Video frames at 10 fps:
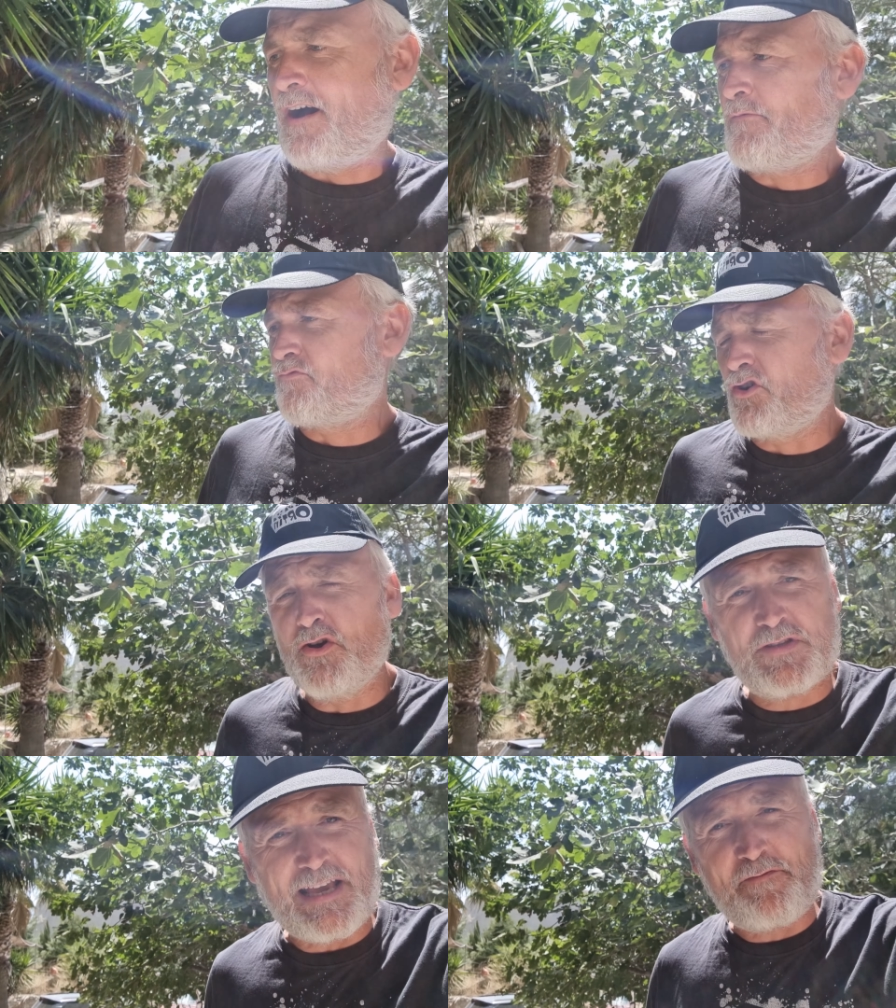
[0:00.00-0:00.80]
I'm
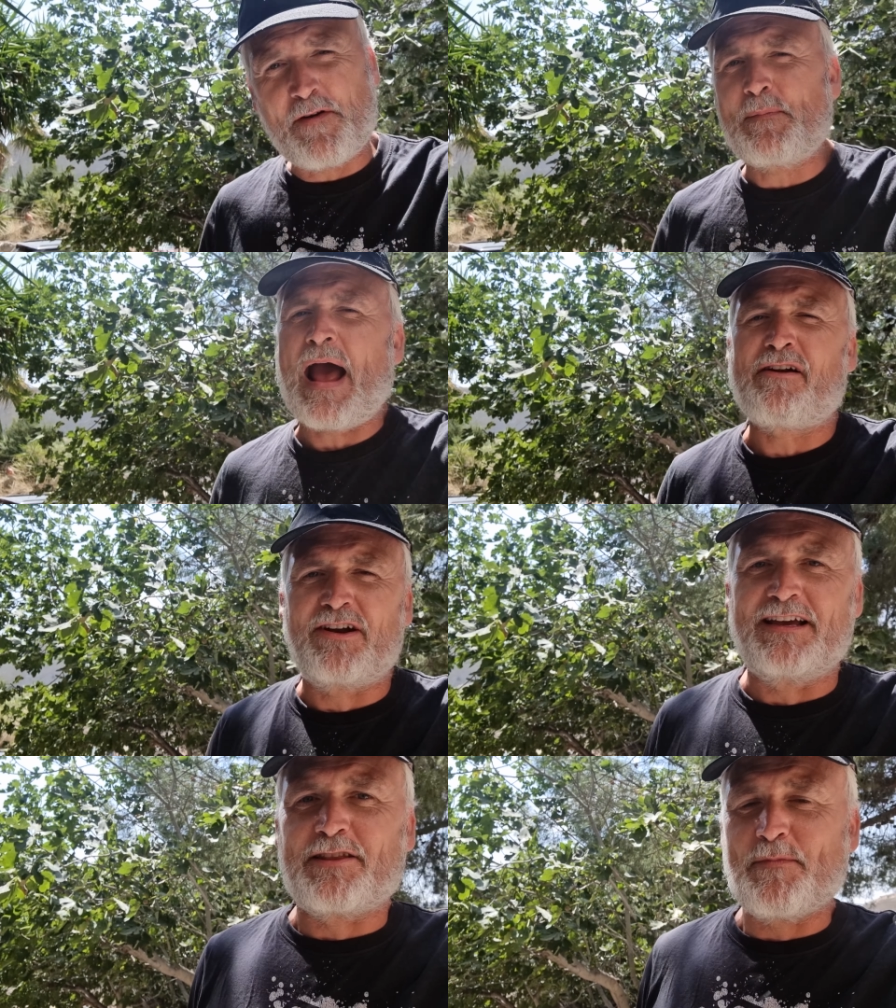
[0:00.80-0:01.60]
rooting for
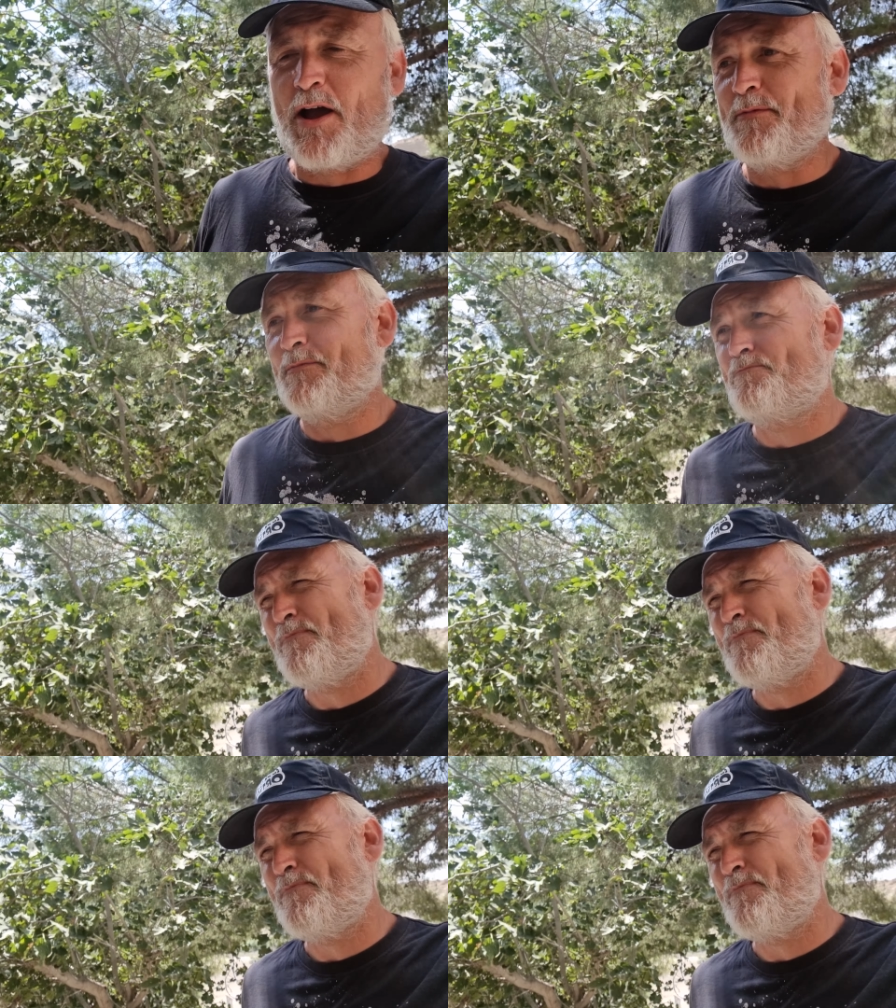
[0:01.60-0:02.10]
Barry at the moment.